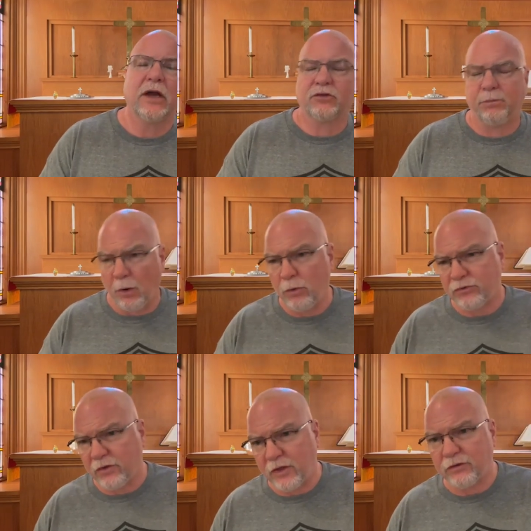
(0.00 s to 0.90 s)
as
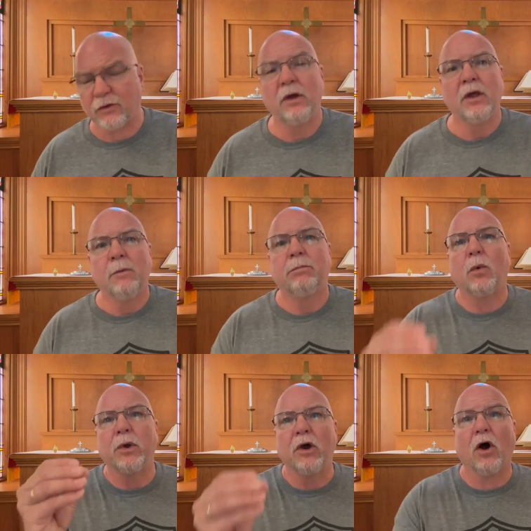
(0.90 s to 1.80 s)
opposed to this verse.
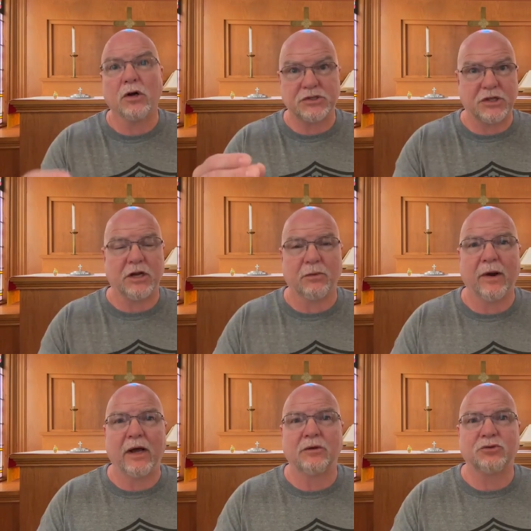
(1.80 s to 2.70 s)
But we are sitting
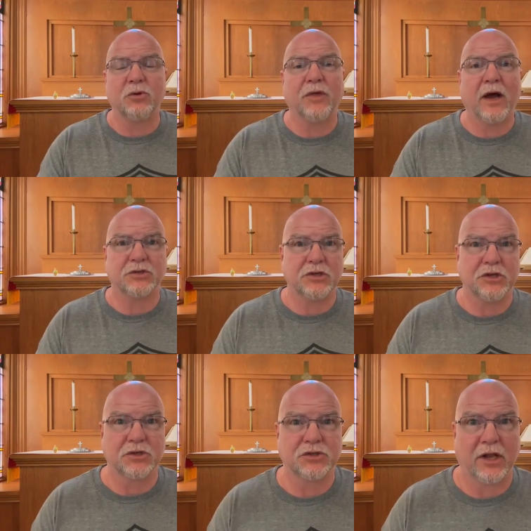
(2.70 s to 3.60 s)
around
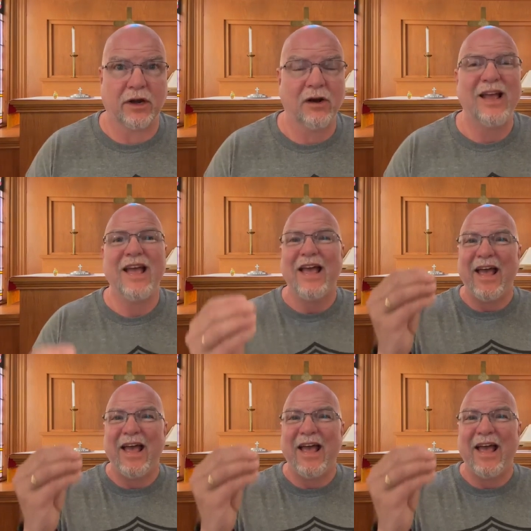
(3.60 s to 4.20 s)
2,000 years later